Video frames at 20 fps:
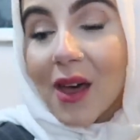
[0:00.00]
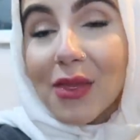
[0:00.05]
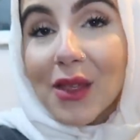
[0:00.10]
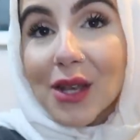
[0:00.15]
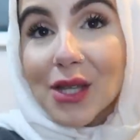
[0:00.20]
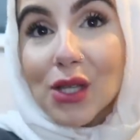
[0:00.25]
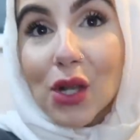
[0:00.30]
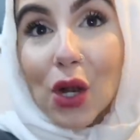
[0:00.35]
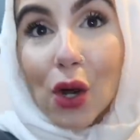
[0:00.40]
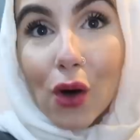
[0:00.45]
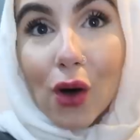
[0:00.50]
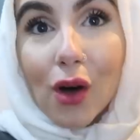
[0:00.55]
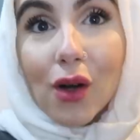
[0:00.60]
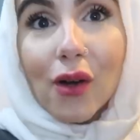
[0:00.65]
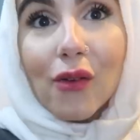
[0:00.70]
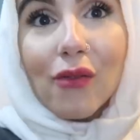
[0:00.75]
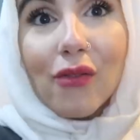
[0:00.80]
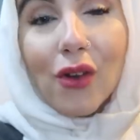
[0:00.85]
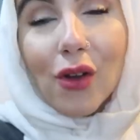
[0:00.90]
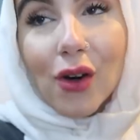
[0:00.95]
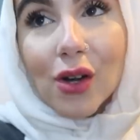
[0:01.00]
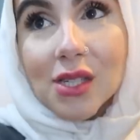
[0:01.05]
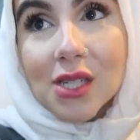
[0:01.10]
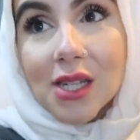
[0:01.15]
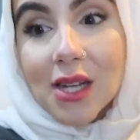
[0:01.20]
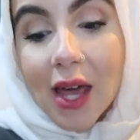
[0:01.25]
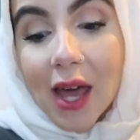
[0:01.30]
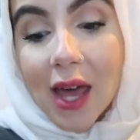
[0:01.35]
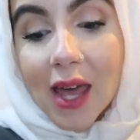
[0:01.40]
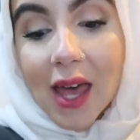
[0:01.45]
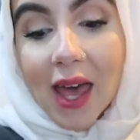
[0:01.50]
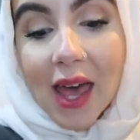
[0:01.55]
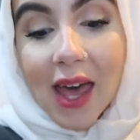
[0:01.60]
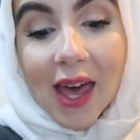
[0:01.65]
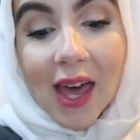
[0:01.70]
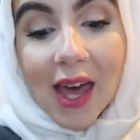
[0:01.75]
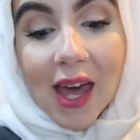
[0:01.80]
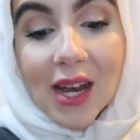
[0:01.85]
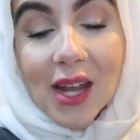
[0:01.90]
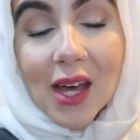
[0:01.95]
This long vlog today,
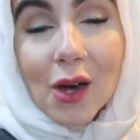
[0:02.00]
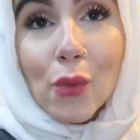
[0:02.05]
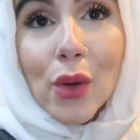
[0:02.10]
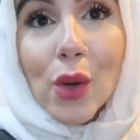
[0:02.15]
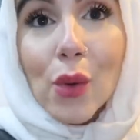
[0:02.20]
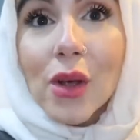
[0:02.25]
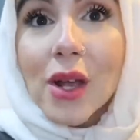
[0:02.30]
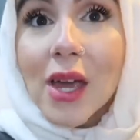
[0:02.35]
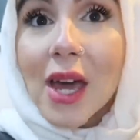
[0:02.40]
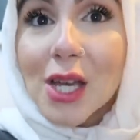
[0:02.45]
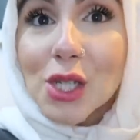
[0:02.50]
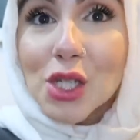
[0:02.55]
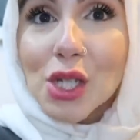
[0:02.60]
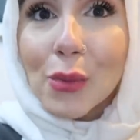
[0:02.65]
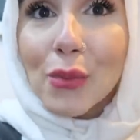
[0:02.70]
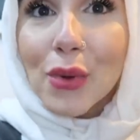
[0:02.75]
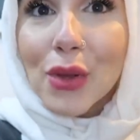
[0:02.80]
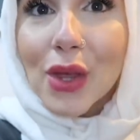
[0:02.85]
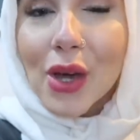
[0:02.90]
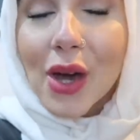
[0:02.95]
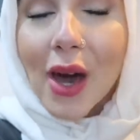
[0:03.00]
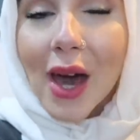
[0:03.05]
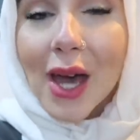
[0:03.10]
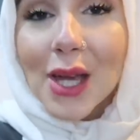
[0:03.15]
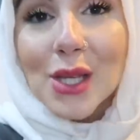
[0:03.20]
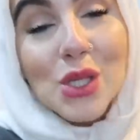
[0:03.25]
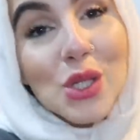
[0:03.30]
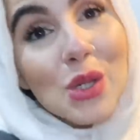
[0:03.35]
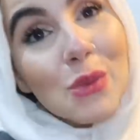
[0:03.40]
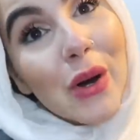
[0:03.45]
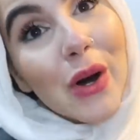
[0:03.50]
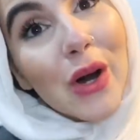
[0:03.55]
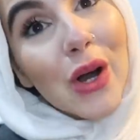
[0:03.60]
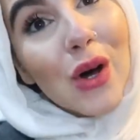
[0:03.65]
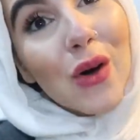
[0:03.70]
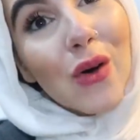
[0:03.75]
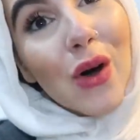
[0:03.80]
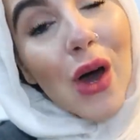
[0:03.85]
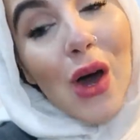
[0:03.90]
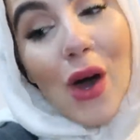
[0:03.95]
and we will catch up with you guys
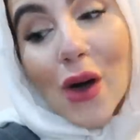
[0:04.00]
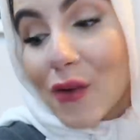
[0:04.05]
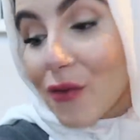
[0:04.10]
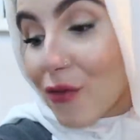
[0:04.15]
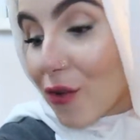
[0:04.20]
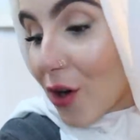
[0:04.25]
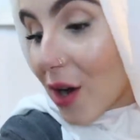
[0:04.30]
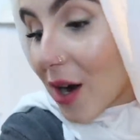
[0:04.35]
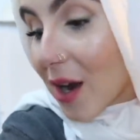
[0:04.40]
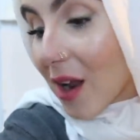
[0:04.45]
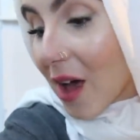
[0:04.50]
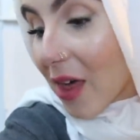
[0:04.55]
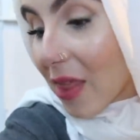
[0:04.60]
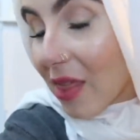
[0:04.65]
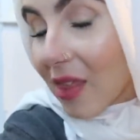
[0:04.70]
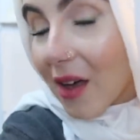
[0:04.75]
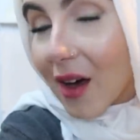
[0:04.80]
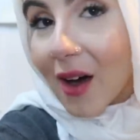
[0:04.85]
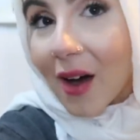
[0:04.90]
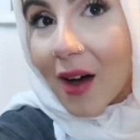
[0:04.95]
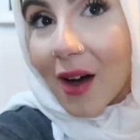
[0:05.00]
tomorrow for another